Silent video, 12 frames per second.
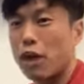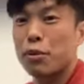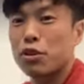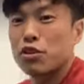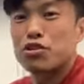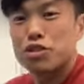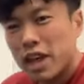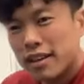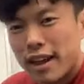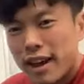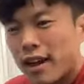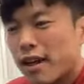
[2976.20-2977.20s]
you to check
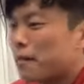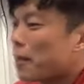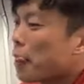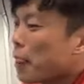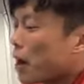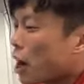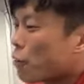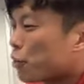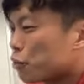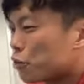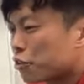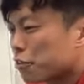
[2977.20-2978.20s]
that, help you
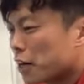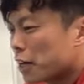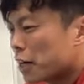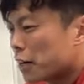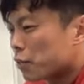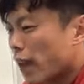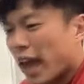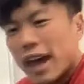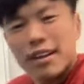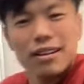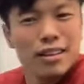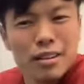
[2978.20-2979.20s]
to edit
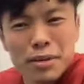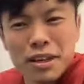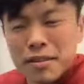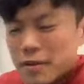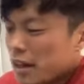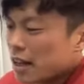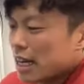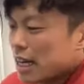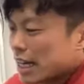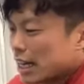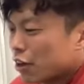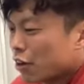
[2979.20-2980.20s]
a little bit,
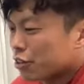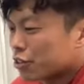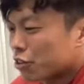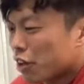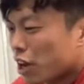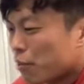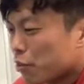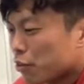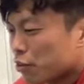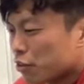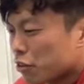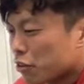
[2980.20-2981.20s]
and also help you
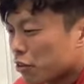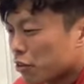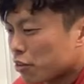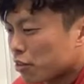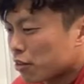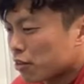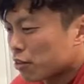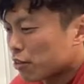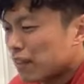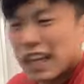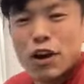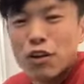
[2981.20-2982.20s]
to
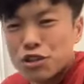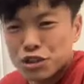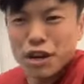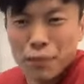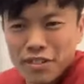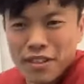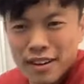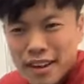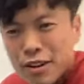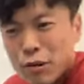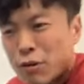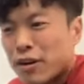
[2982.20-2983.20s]
negotiate with the
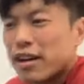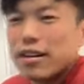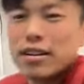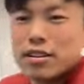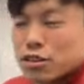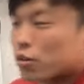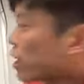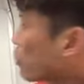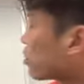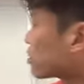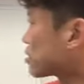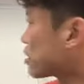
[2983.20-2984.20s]
landlord. So they
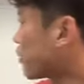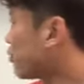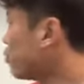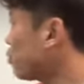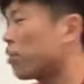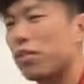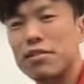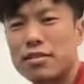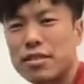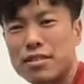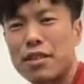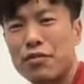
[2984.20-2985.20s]
will save you
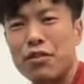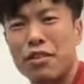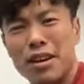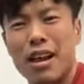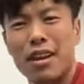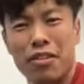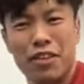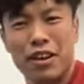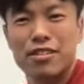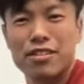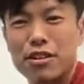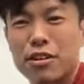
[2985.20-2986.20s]
a lot of
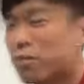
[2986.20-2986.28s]
things, you know,